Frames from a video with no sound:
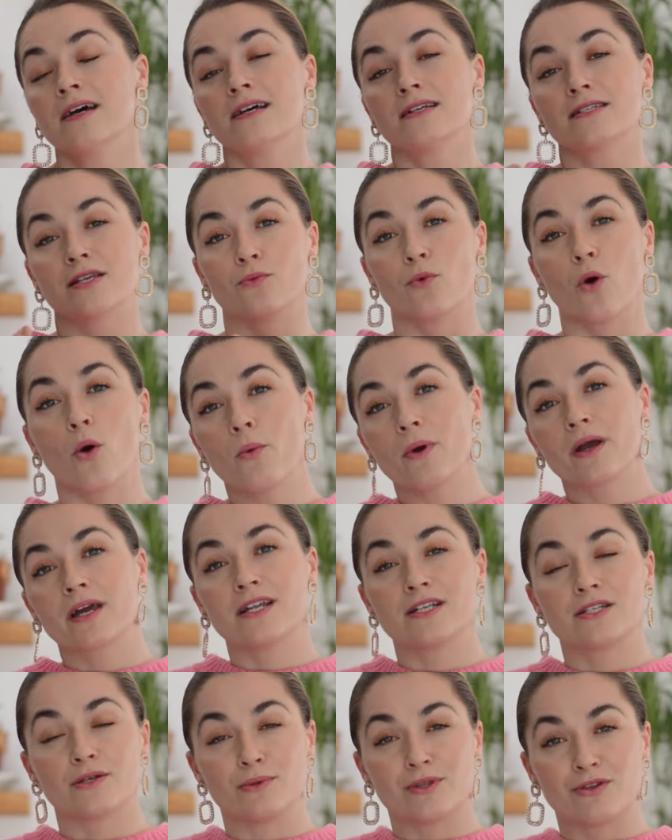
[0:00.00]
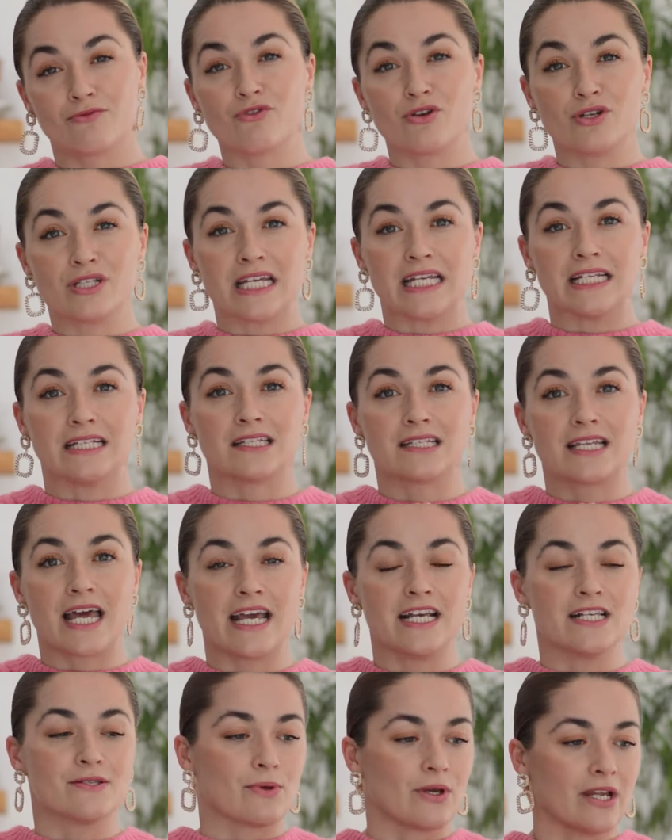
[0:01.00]
So what we're going to do with the routine
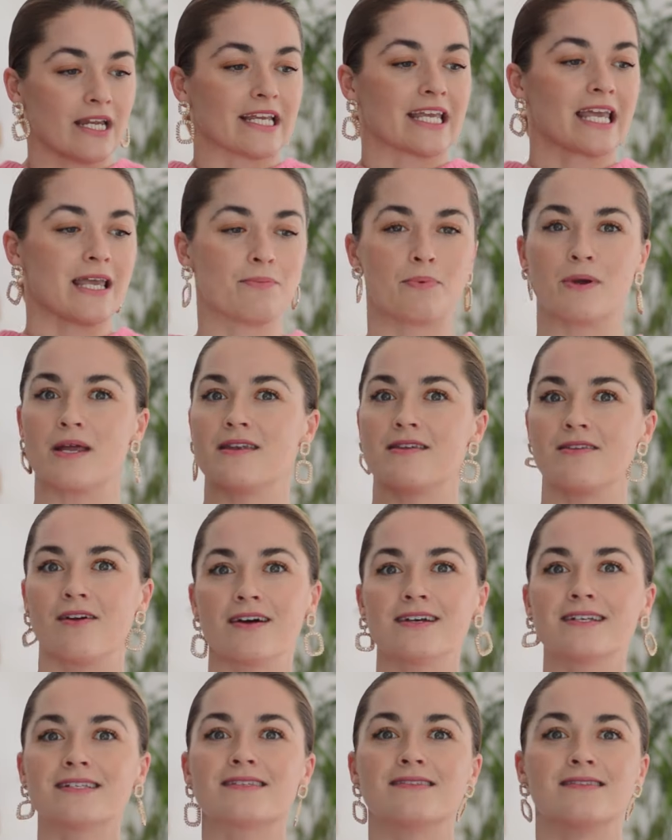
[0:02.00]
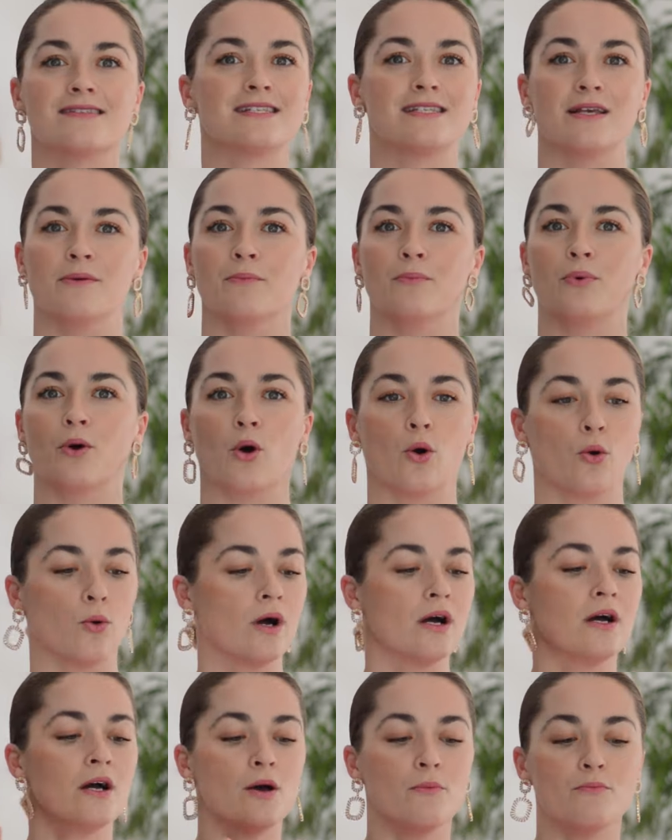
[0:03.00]
today is we're going to keep it nice and simple.